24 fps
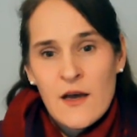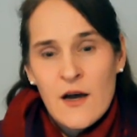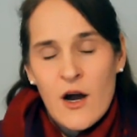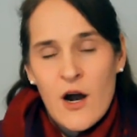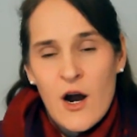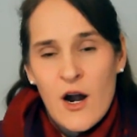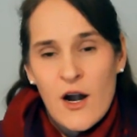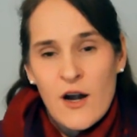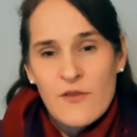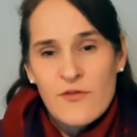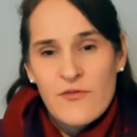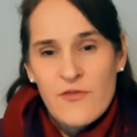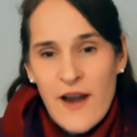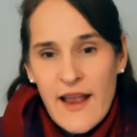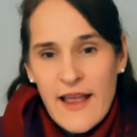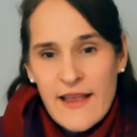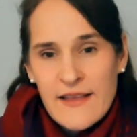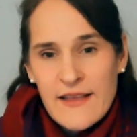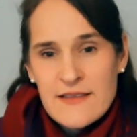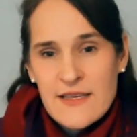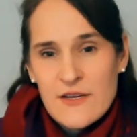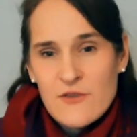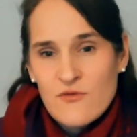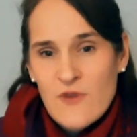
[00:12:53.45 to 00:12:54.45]
our
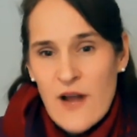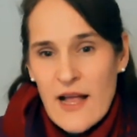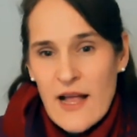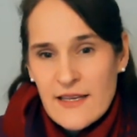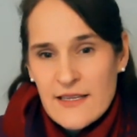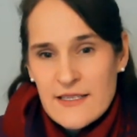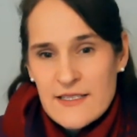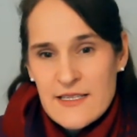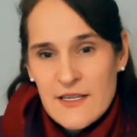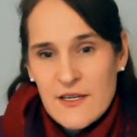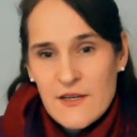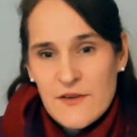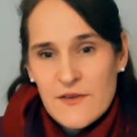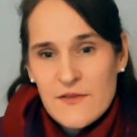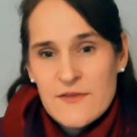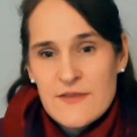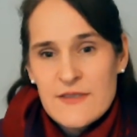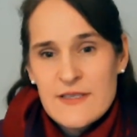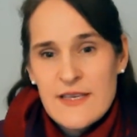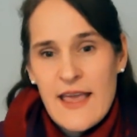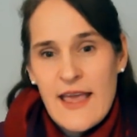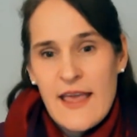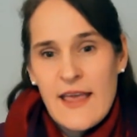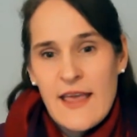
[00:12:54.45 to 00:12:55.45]
friends and relatives
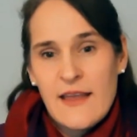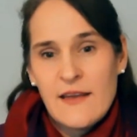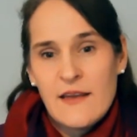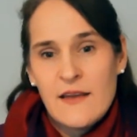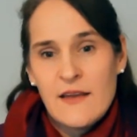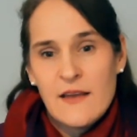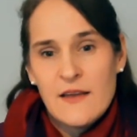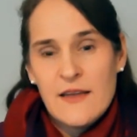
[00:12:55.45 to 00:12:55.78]
and